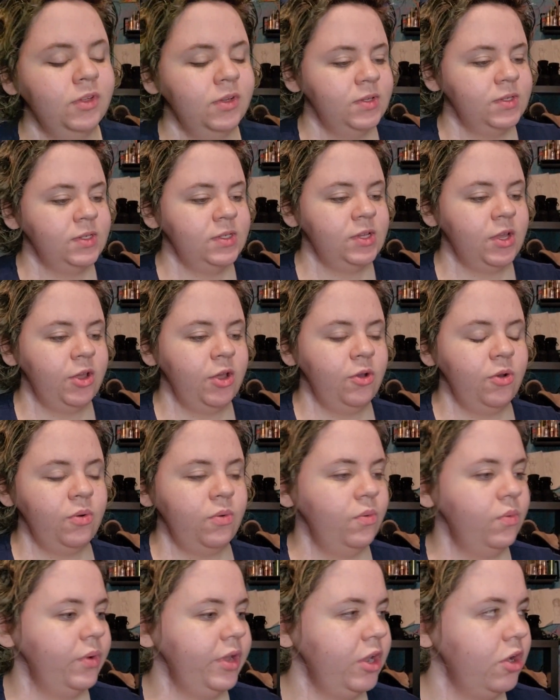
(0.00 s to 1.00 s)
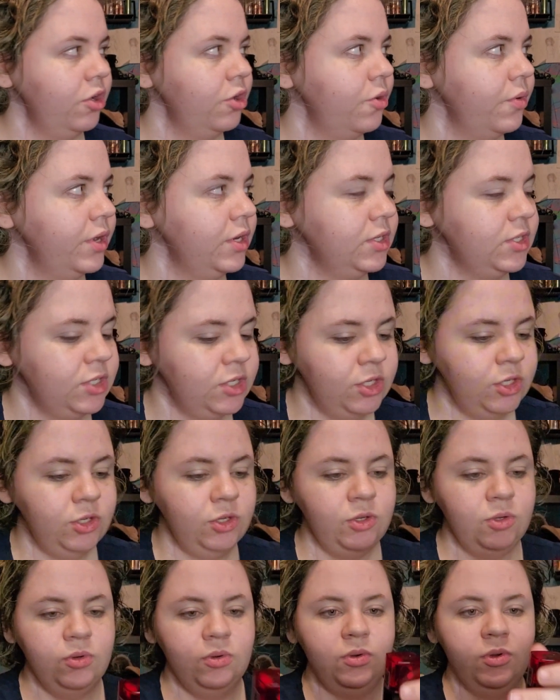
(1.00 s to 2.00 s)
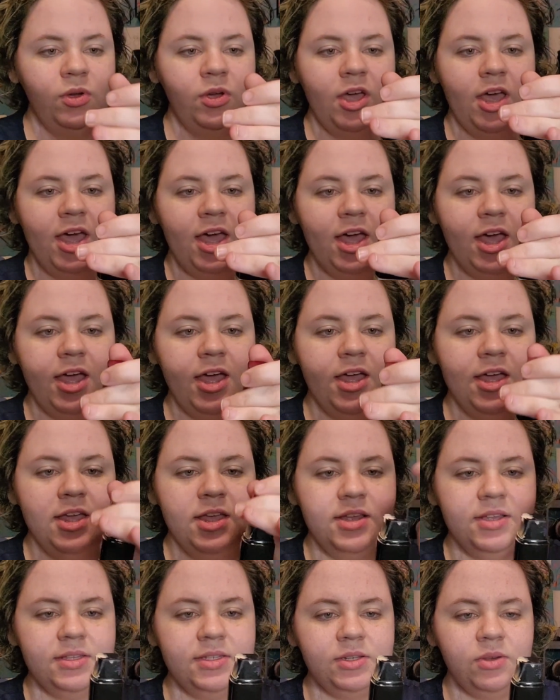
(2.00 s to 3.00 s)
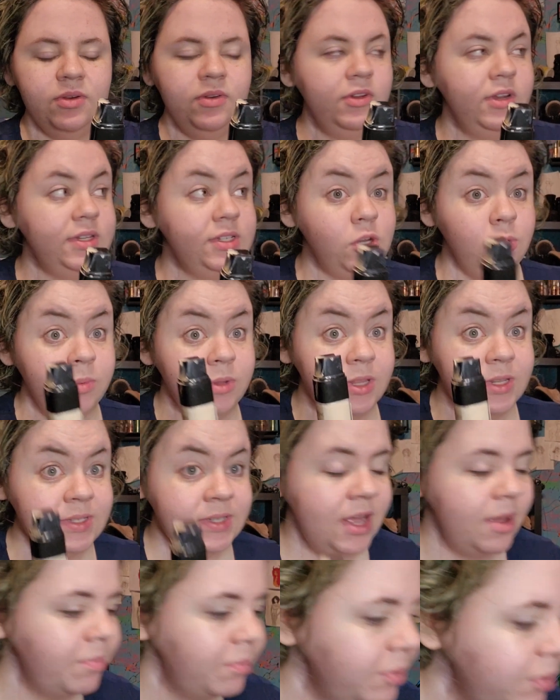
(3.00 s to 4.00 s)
So we are going to, let's open this up.